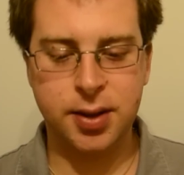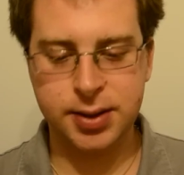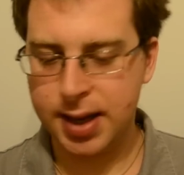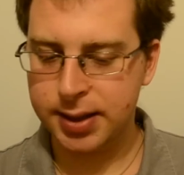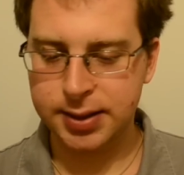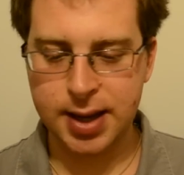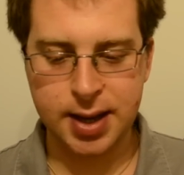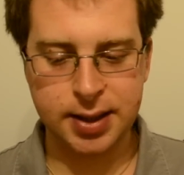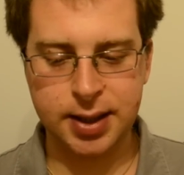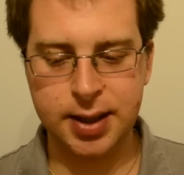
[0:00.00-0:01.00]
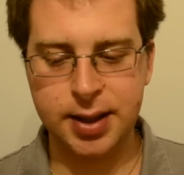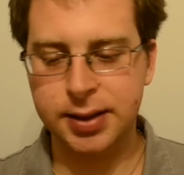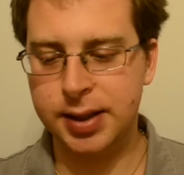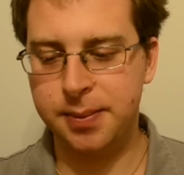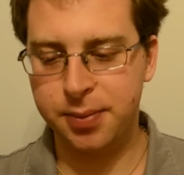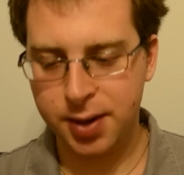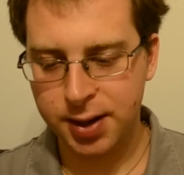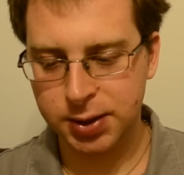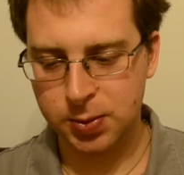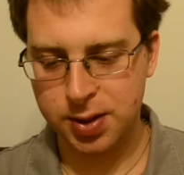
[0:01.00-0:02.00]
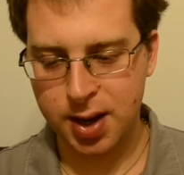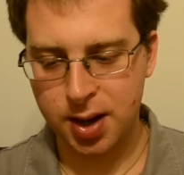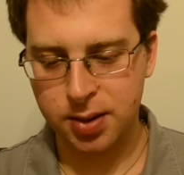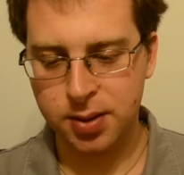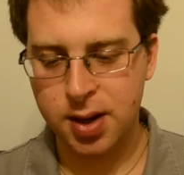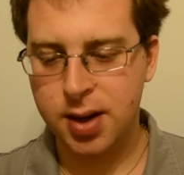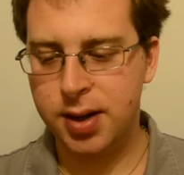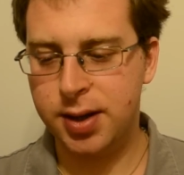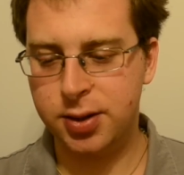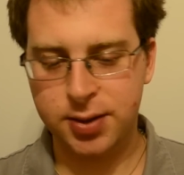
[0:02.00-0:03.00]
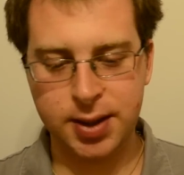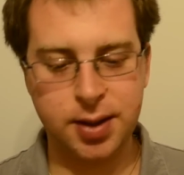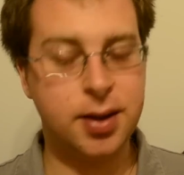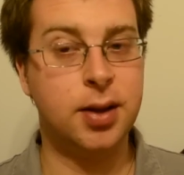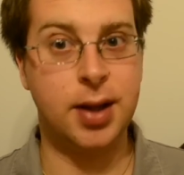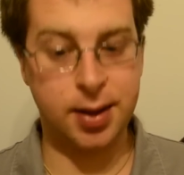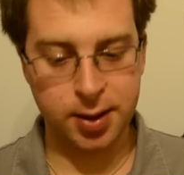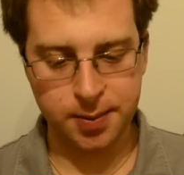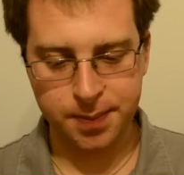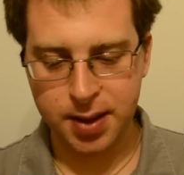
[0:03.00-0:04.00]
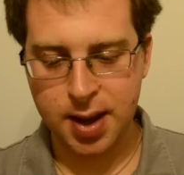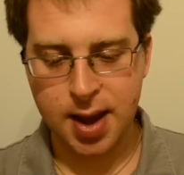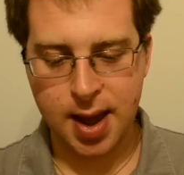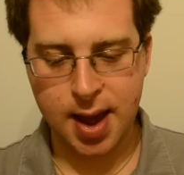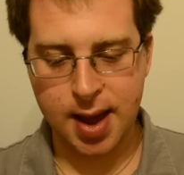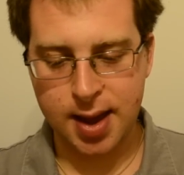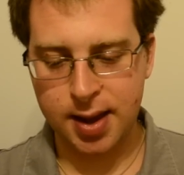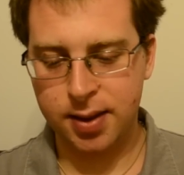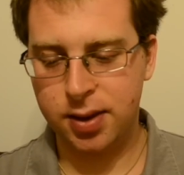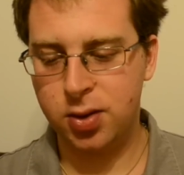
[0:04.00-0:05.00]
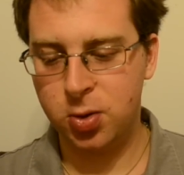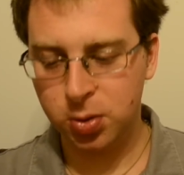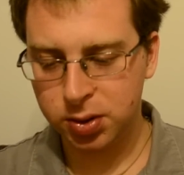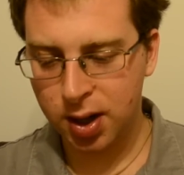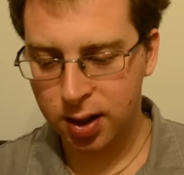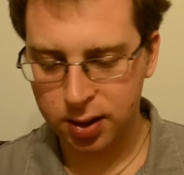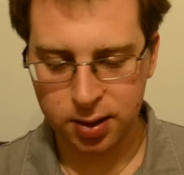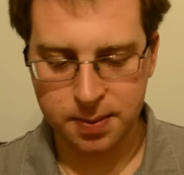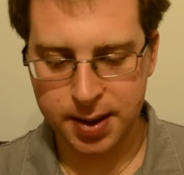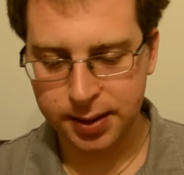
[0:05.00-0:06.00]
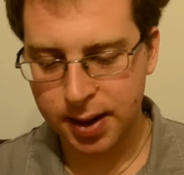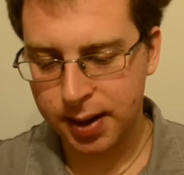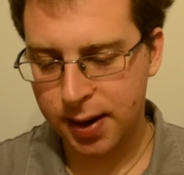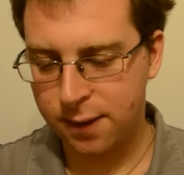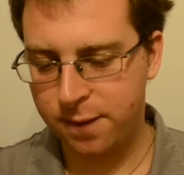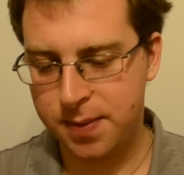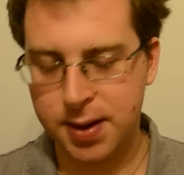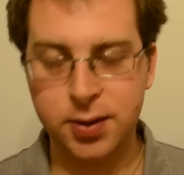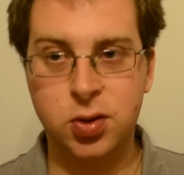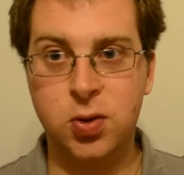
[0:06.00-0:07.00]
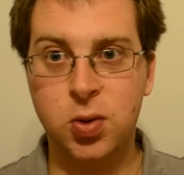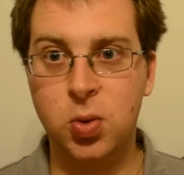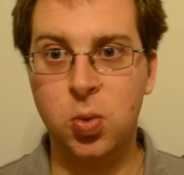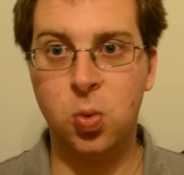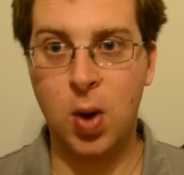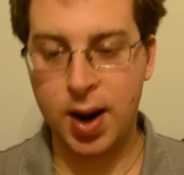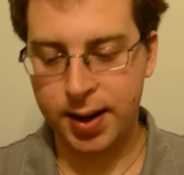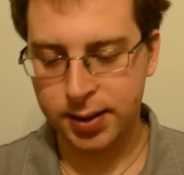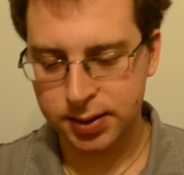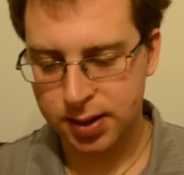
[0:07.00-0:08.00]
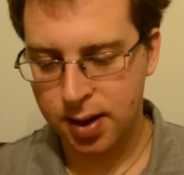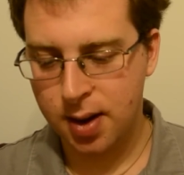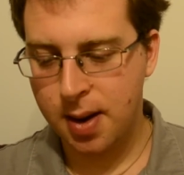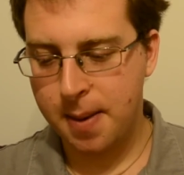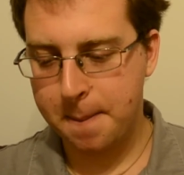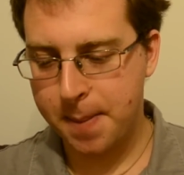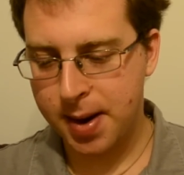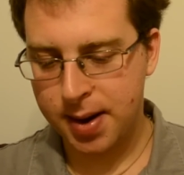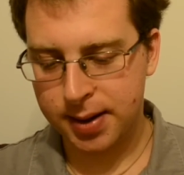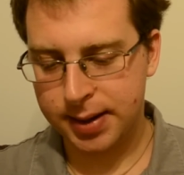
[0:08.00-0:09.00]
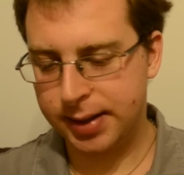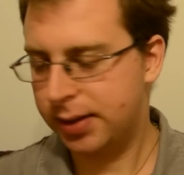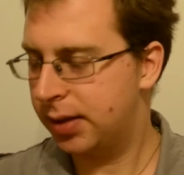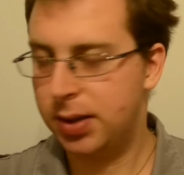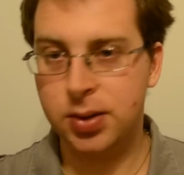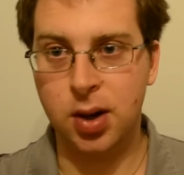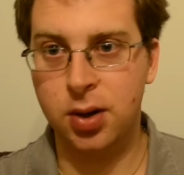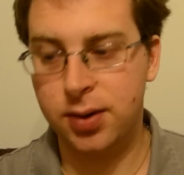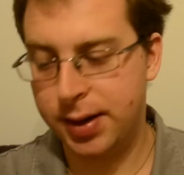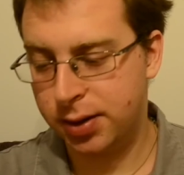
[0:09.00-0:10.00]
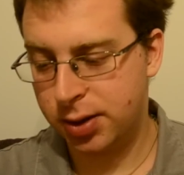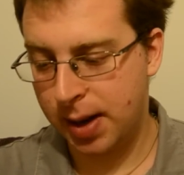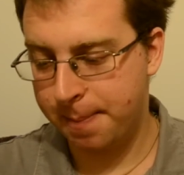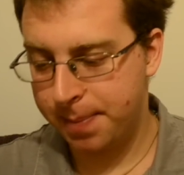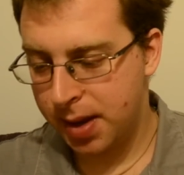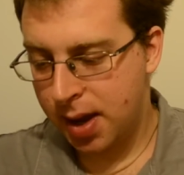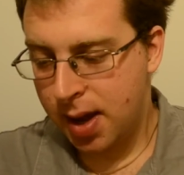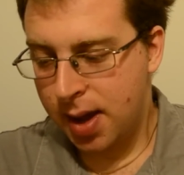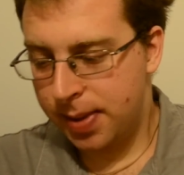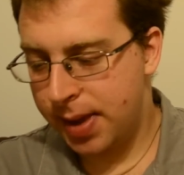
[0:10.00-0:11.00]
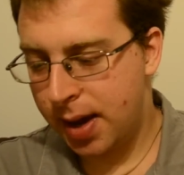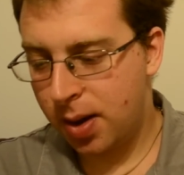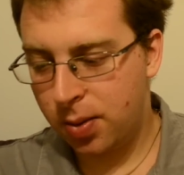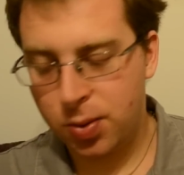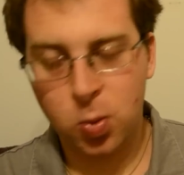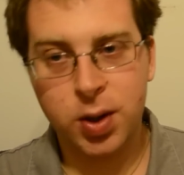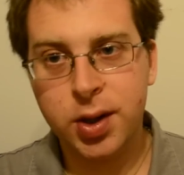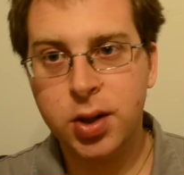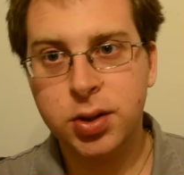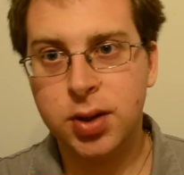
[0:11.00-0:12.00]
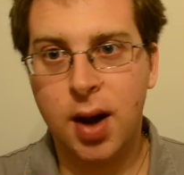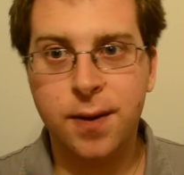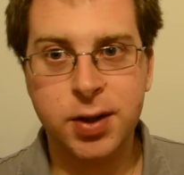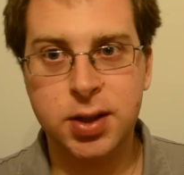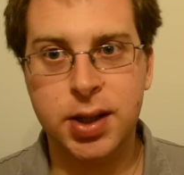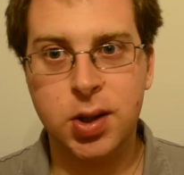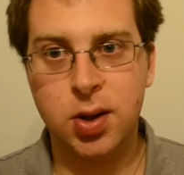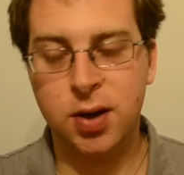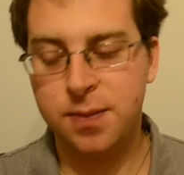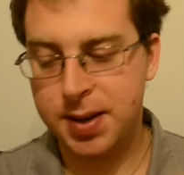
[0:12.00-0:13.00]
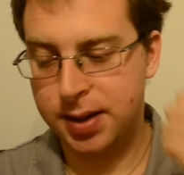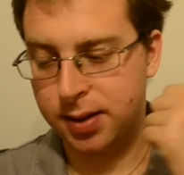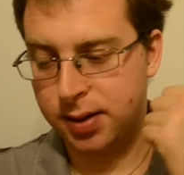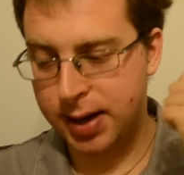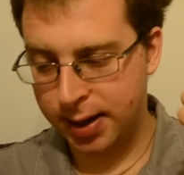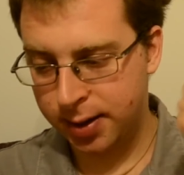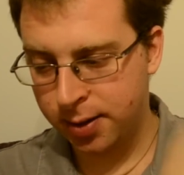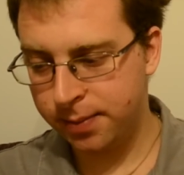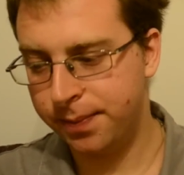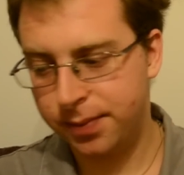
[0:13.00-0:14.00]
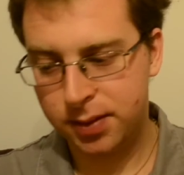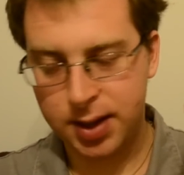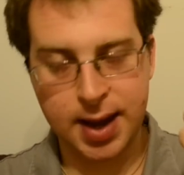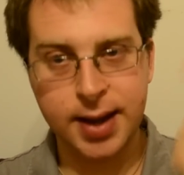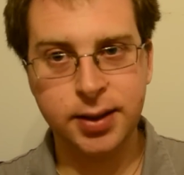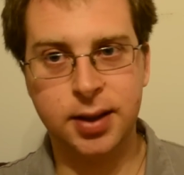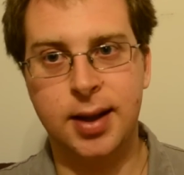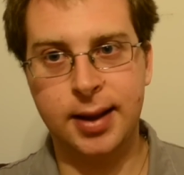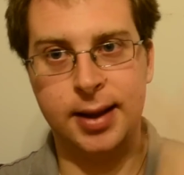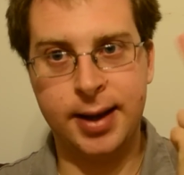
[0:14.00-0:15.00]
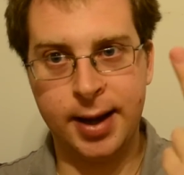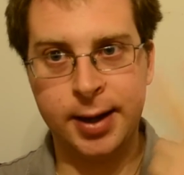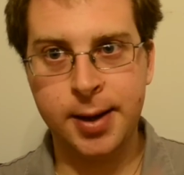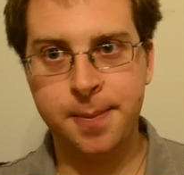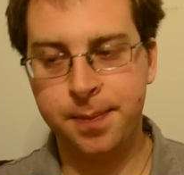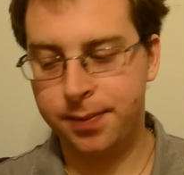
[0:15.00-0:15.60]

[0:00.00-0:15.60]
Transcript: Zach said he's impressed with how he treated the leather, and the nude color may not have been too wise, but it's still a great job. Now, the winners obviously could have been Daniel, Kate, Liana,